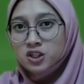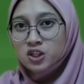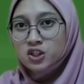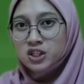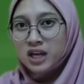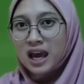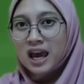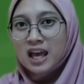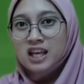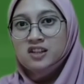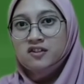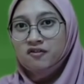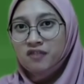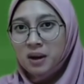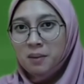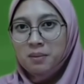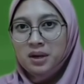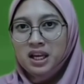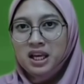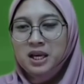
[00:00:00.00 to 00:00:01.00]
such as
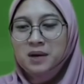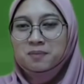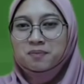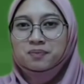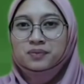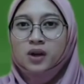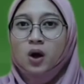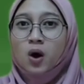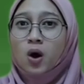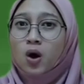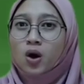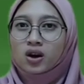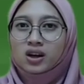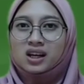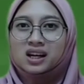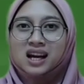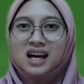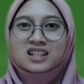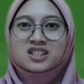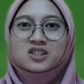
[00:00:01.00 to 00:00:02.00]
family or
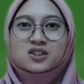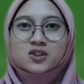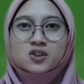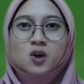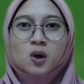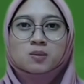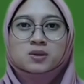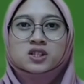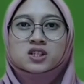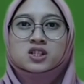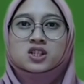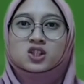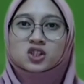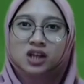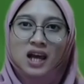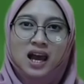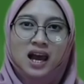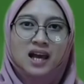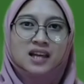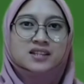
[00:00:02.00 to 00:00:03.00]
large scopes
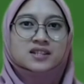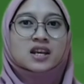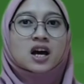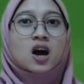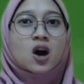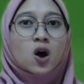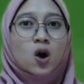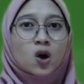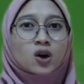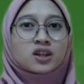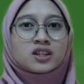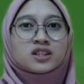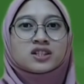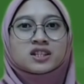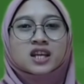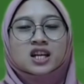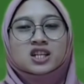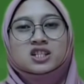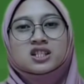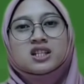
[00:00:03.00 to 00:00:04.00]
such as
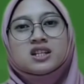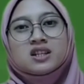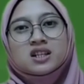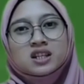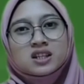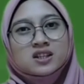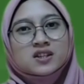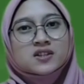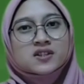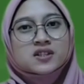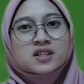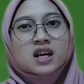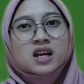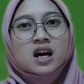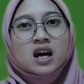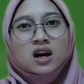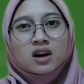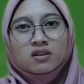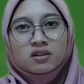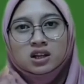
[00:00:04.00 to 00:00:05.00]
organizational leaders,
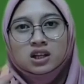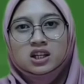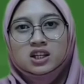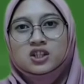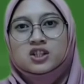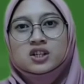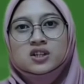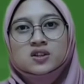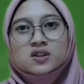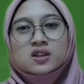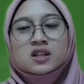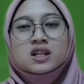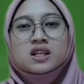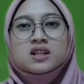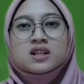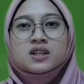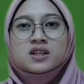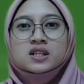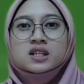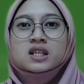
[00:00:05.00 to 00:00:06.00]
religious
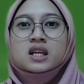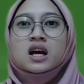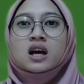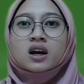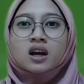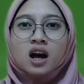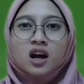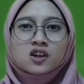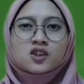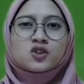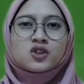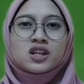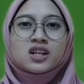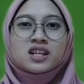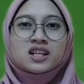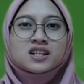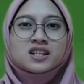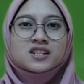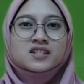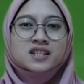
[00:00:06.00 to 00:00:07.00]
leaders, country
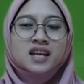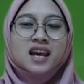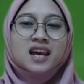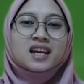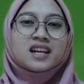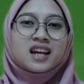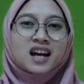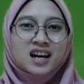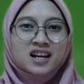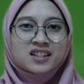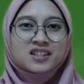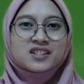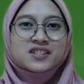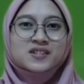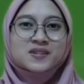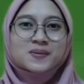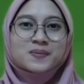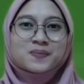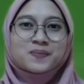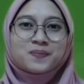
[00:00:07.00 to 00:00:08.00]
leaders, and
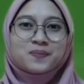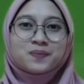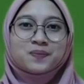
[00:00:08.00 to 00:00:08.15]
others.